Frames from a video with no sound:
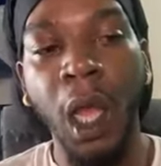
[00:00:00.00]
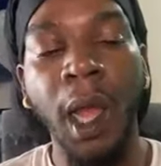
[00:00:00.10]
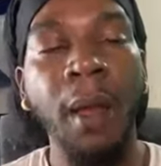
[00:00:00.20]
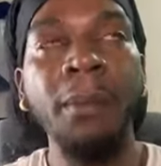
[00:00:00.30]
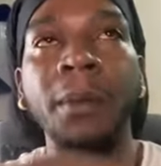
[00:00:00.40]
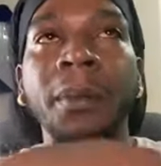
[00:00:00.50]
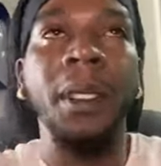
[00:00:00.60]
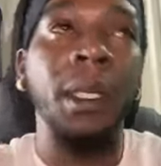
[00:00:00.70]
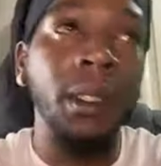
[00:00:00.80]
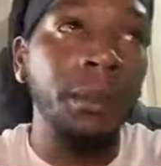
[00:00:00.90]
I'm a
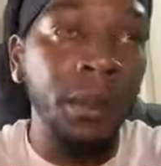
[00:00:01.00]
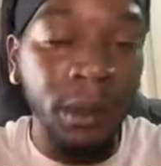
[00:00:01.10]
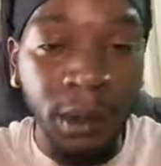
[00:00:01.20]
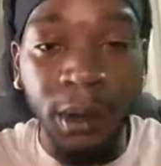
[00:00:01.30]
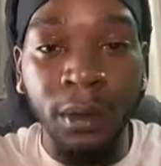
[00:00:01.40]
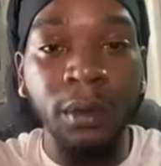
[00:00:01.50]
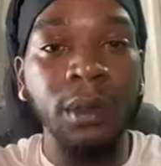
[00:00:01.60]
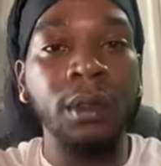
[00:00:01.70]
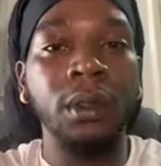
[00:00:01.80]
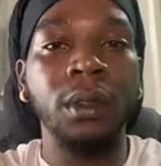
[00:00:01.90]
man that believes
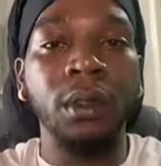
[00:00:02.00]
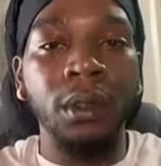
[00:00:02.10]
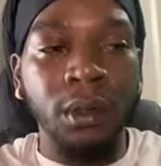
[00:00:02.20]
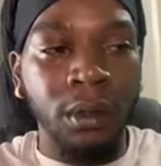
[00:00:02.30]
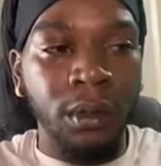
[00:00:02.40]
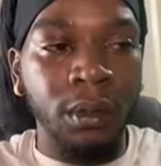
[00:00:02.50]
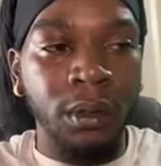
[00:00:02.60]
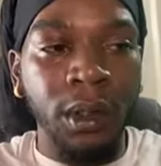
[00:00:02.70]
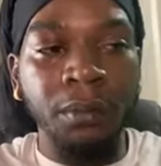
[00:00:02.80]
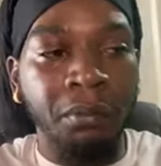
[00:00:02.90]

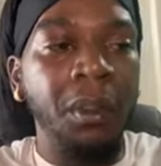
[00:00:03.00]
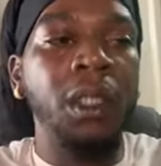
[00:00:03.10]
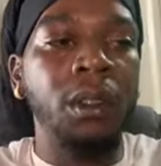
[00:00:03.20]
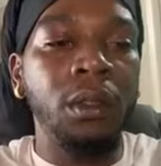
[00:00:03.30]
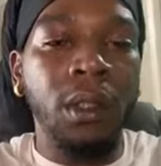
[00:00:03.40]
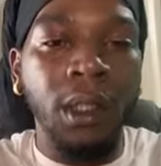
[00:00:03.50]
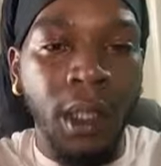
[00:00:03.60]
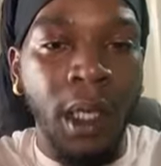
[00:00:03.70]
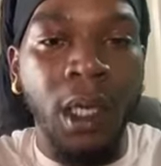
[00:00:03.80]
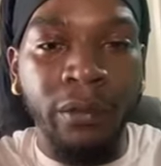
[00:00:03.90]
that men can
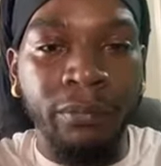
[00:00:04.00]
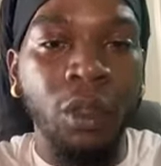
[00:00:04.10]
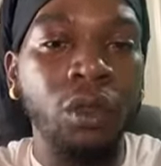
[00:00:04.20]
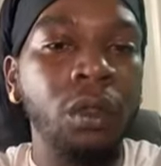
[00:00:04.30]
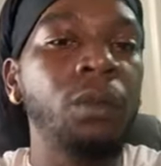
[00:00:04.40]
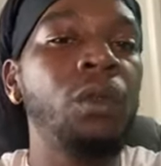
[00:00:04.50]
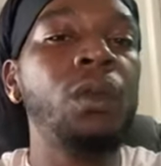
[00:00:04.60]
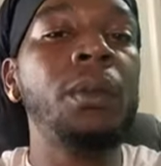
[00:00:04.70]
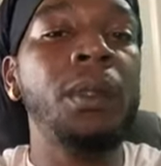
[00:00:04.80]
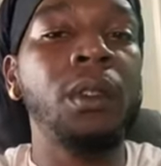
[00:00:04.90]
have multiple
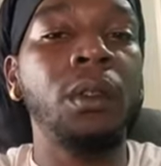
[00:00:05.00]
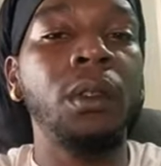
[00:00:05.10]
women,